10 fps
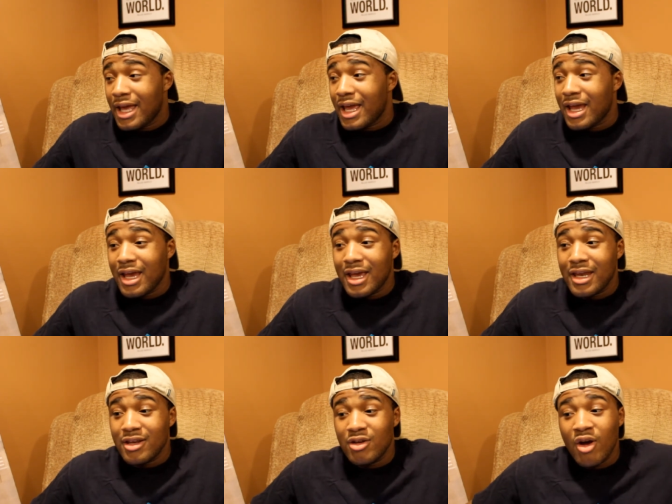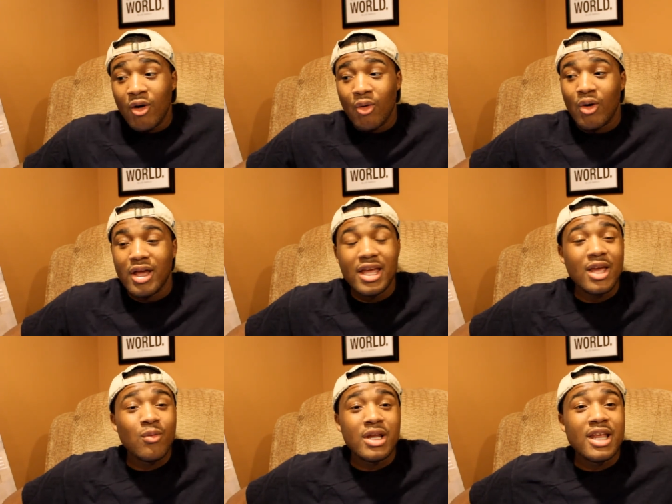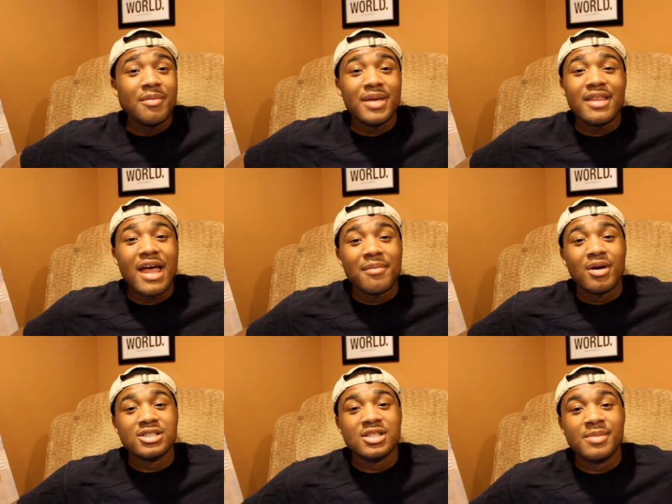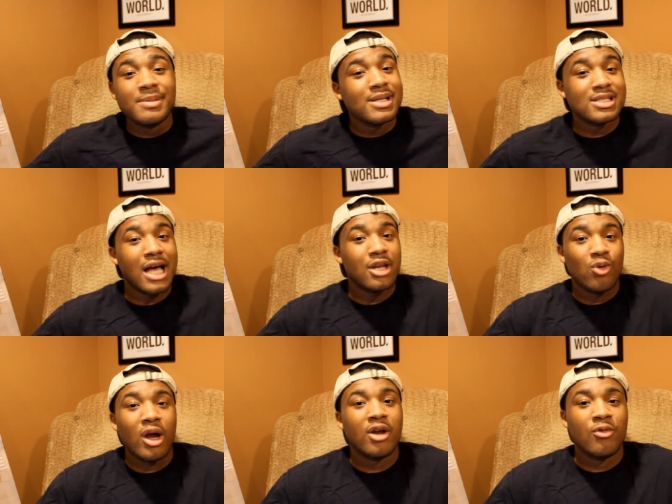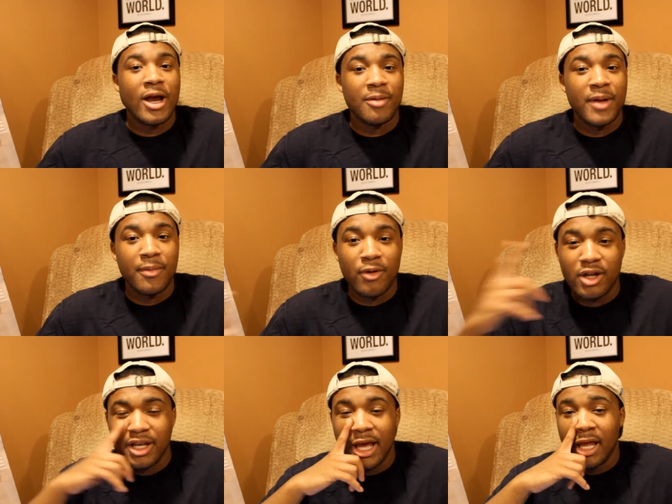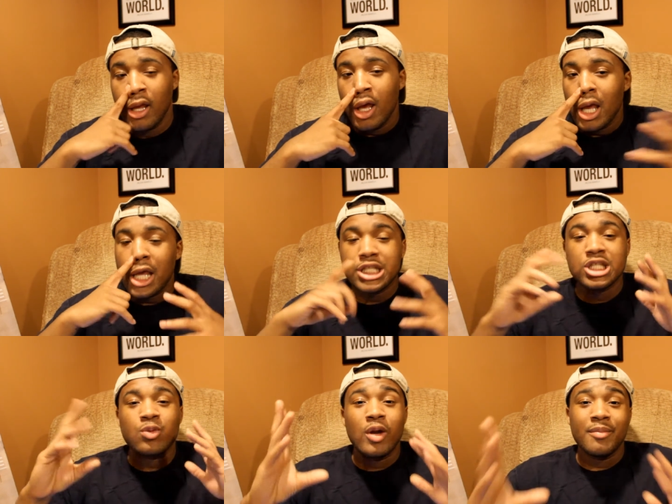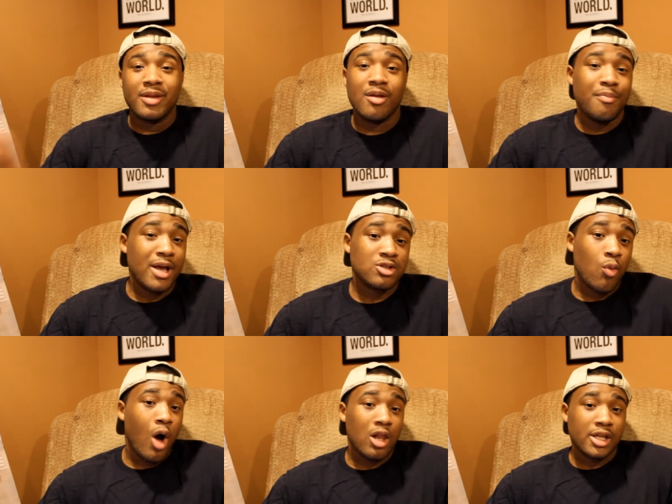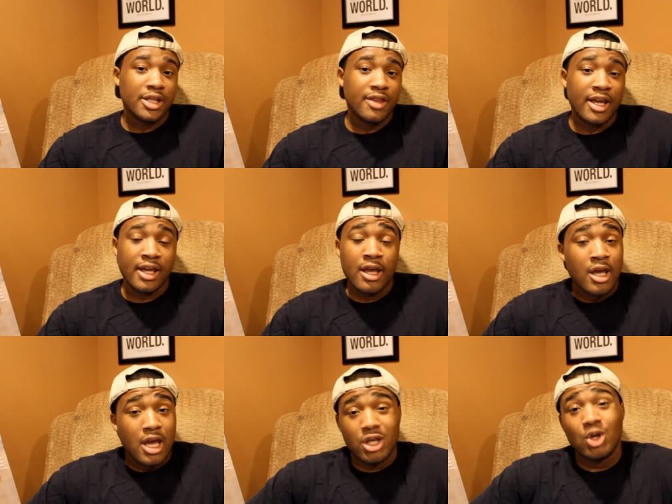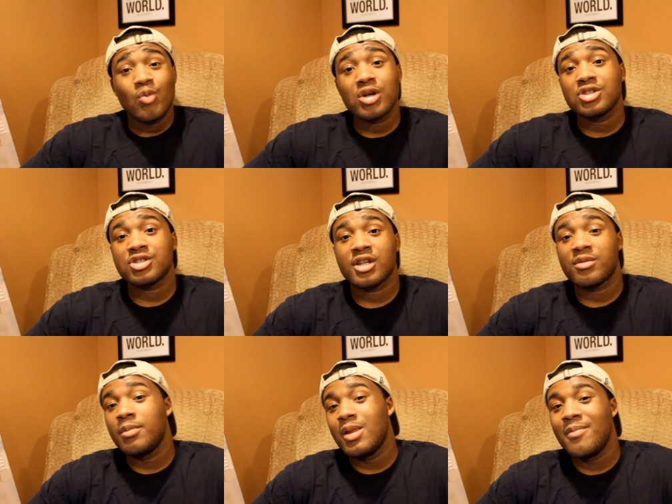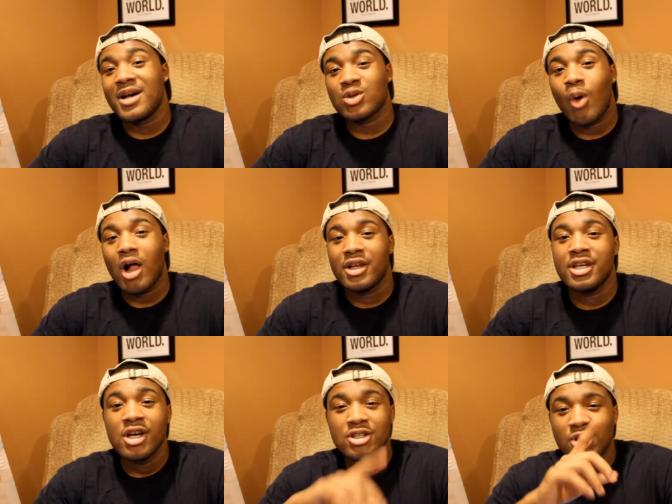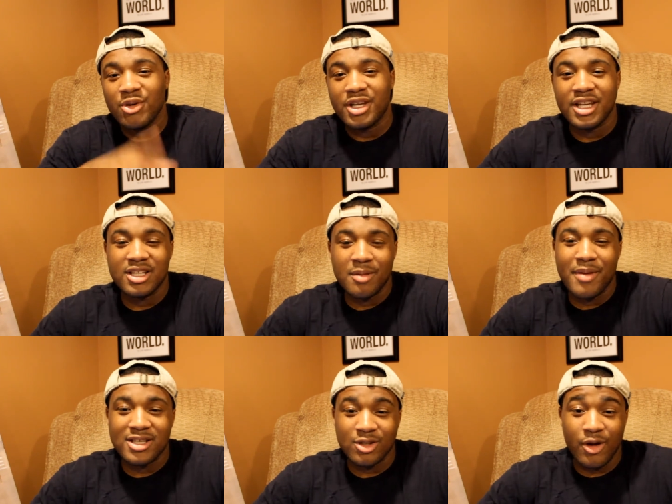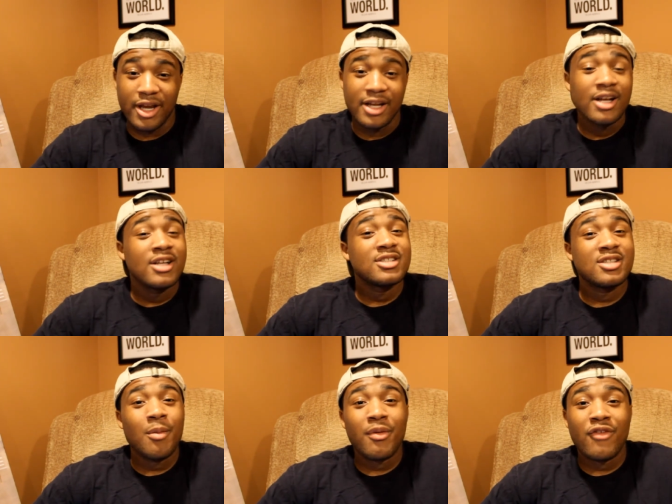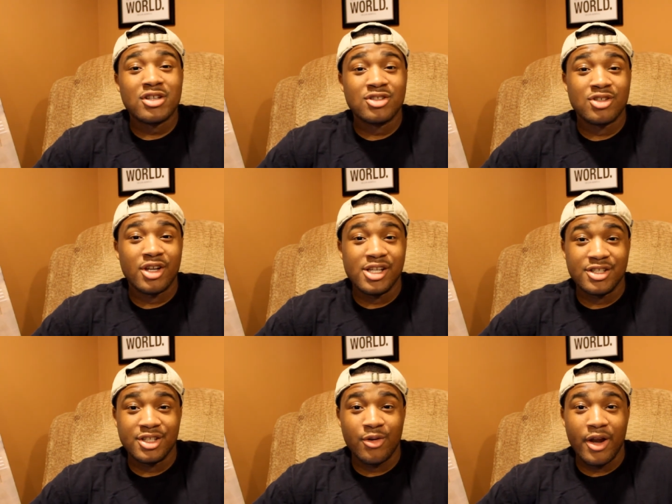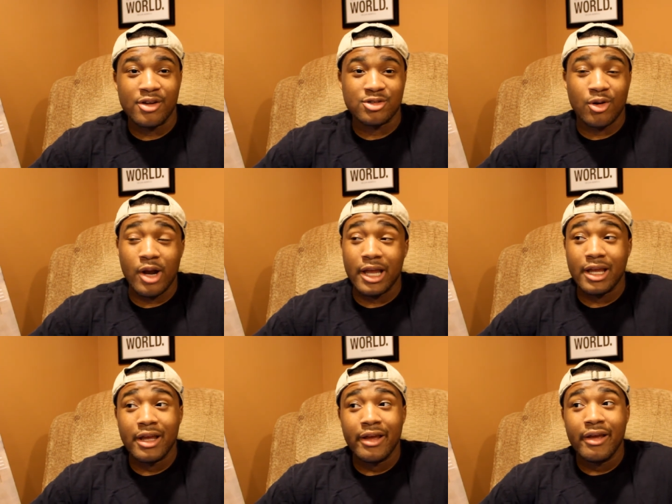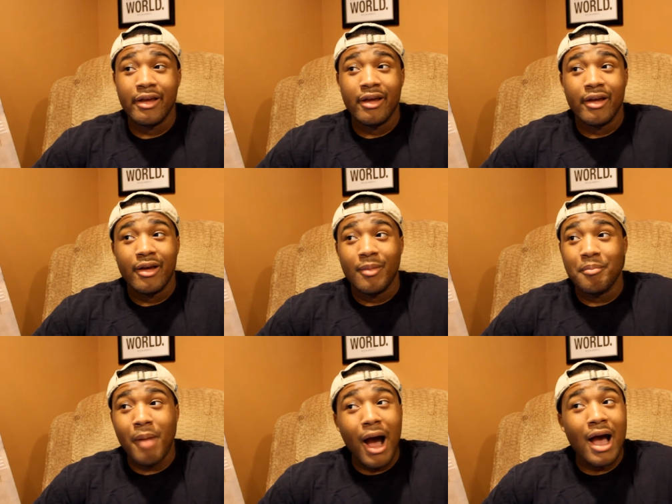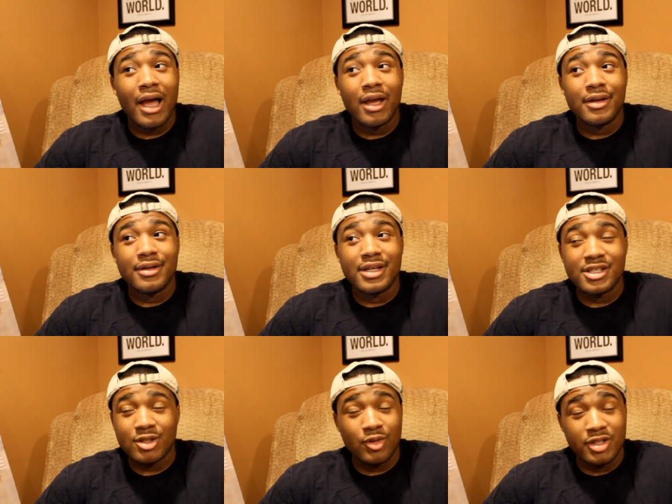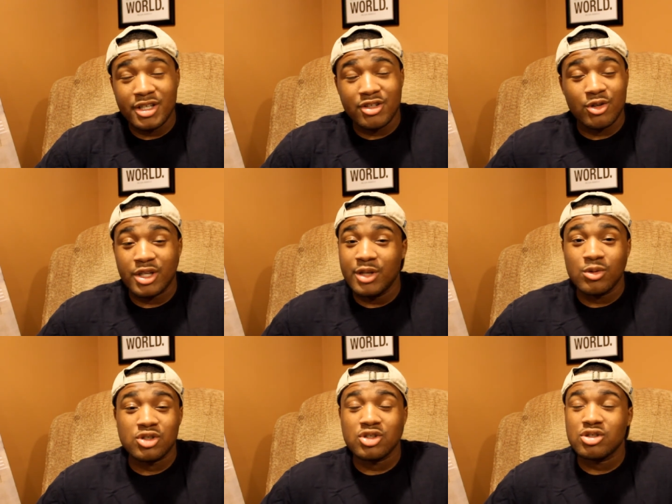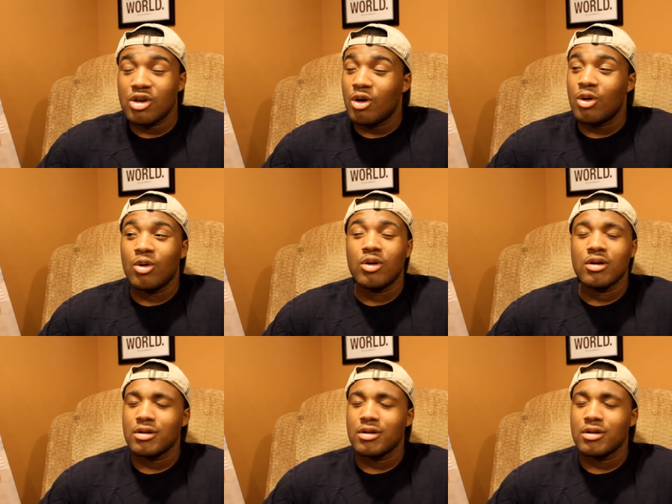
And, you know, it didn't mean that much to me because I knew I could write a paper in a day. It just wouldn't be the best quality thing. And you want your stuff to be the best quality so you can get the best grade. Some professors are easy graders, all right? My history teacher, he was so